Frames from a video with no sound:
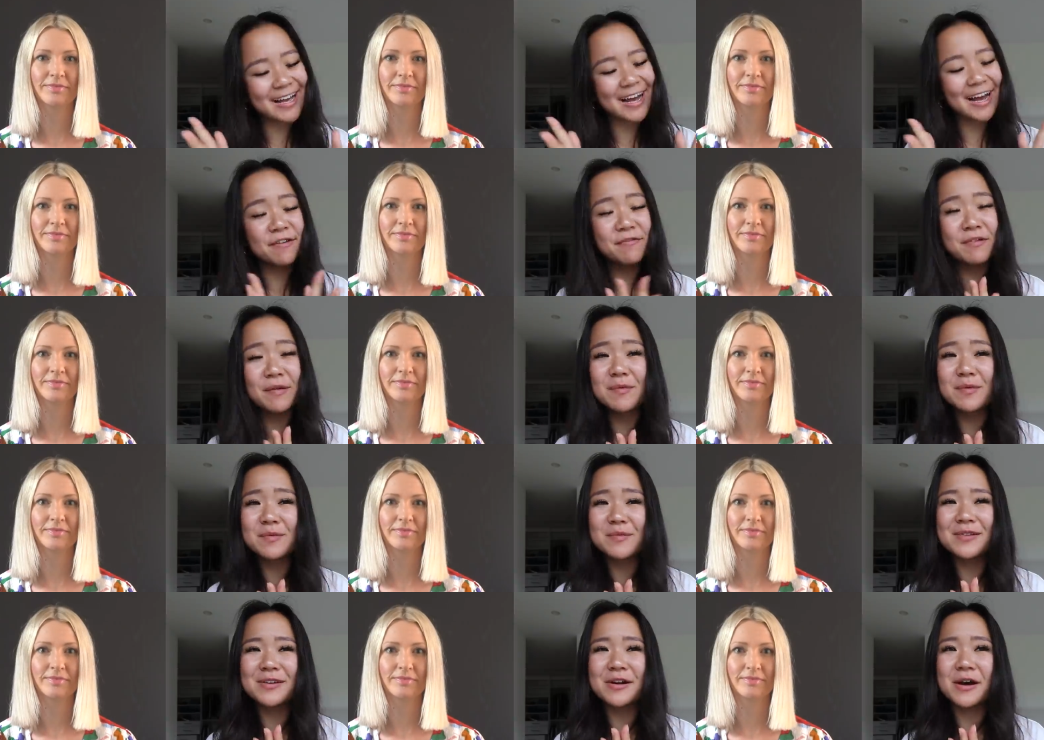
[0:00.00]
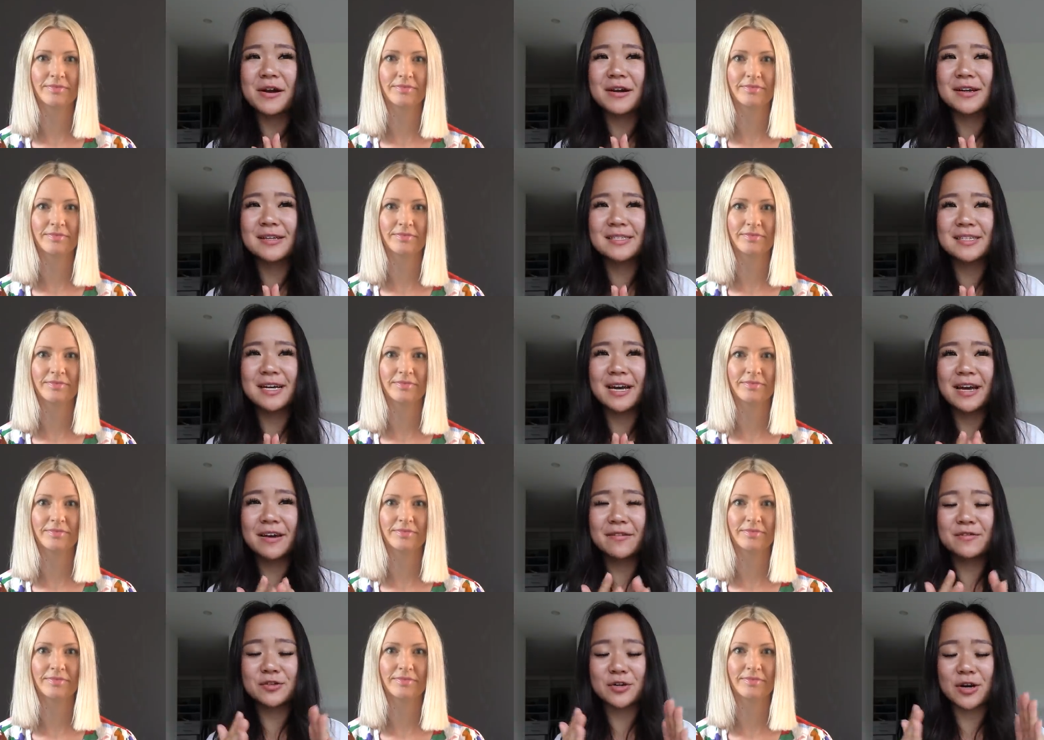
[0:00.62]
Speaker 1: Yeah, if I'm gonna be honest,
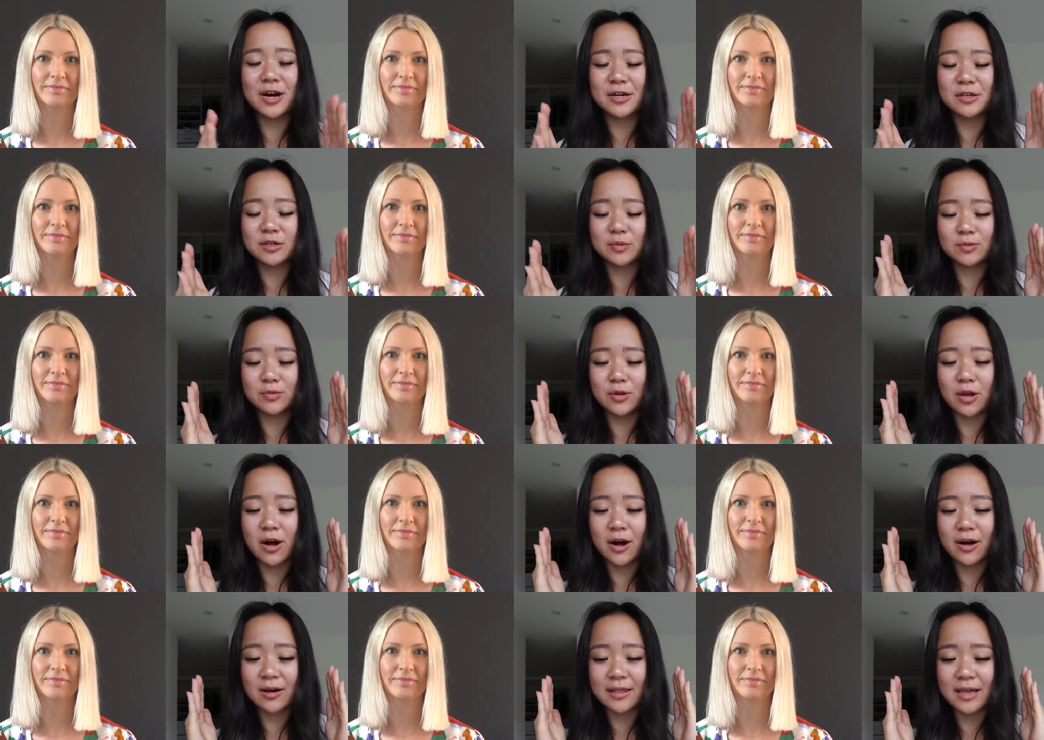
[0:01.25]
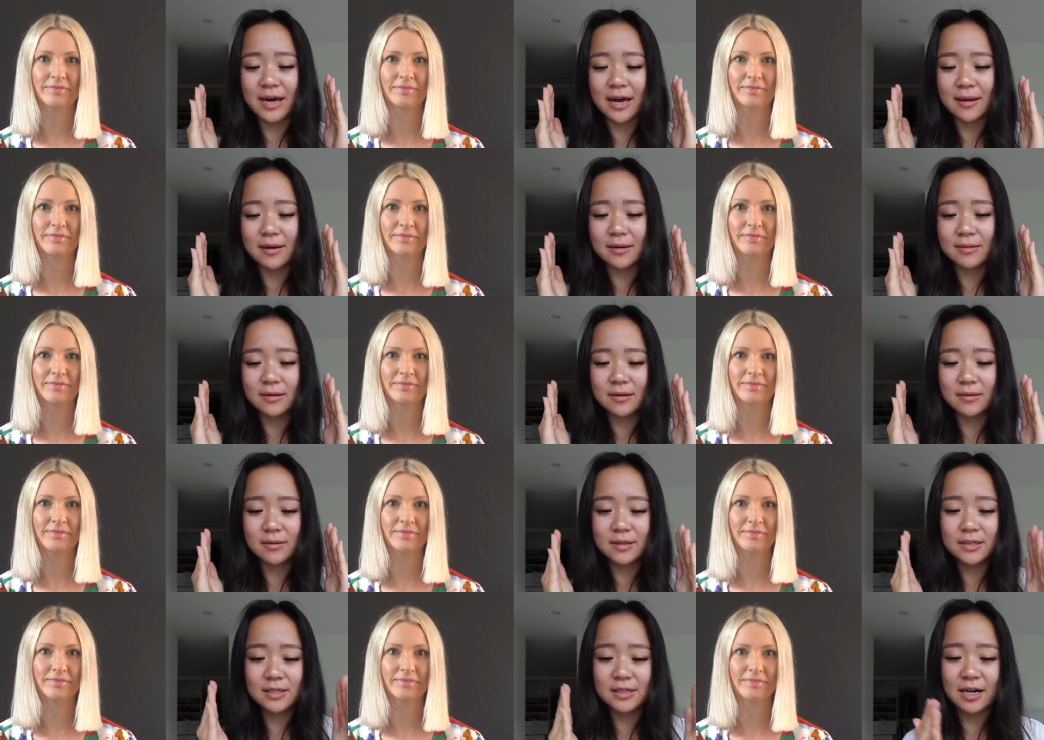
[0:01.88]
I have tried to block that
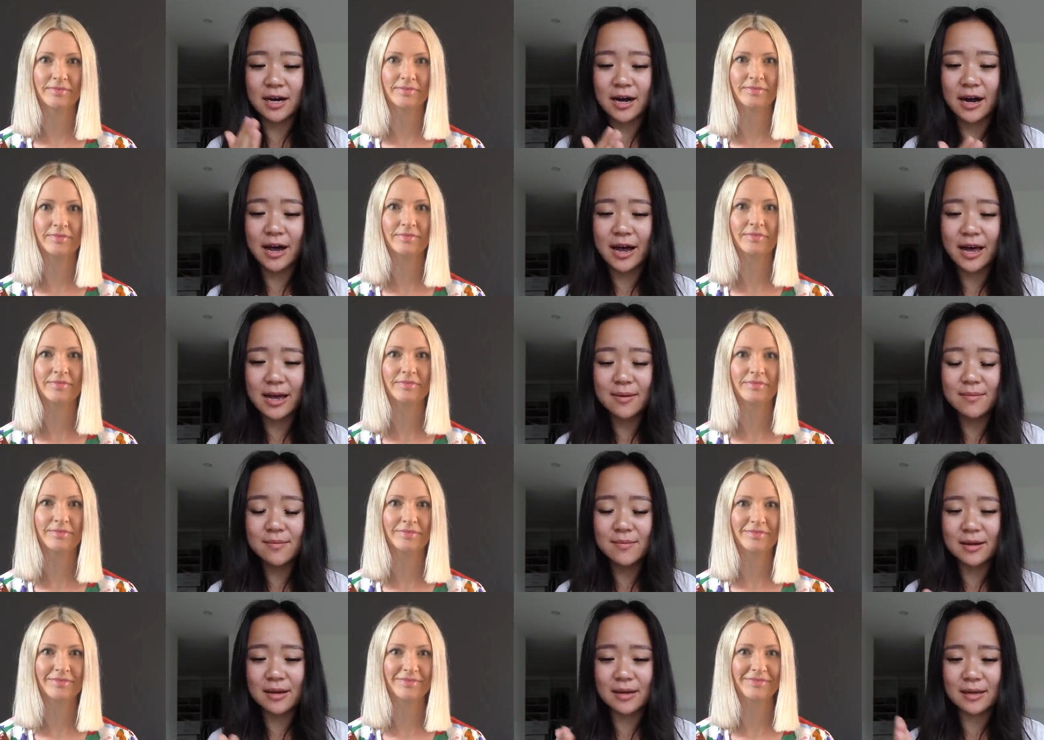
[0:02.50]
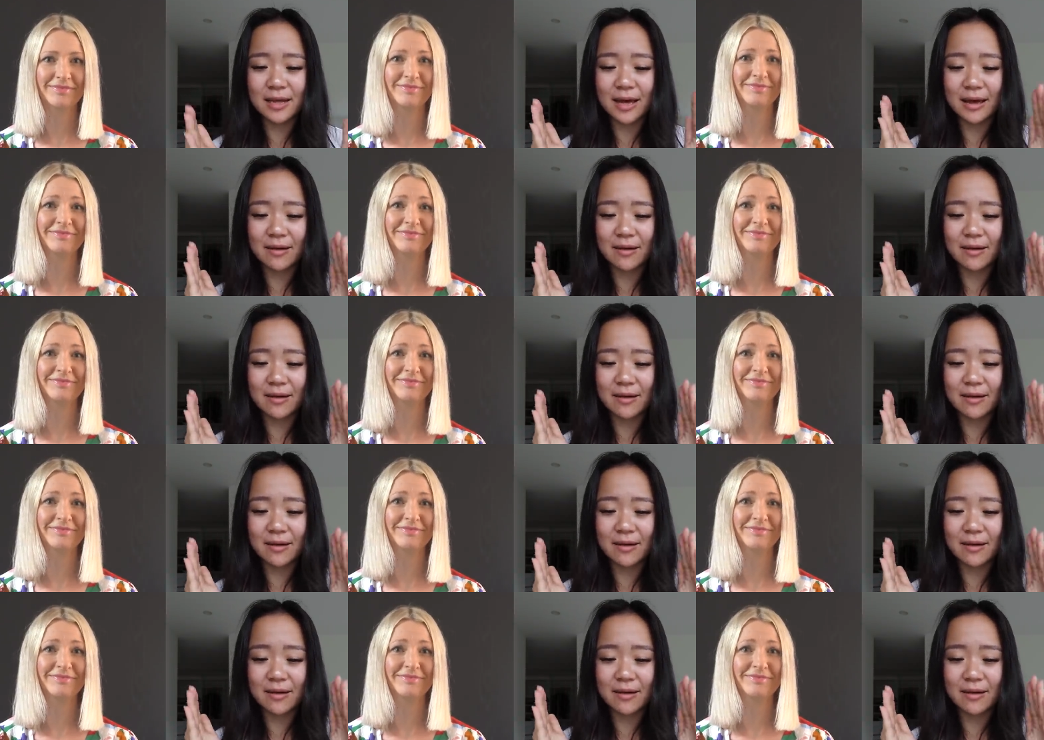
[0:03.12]
time and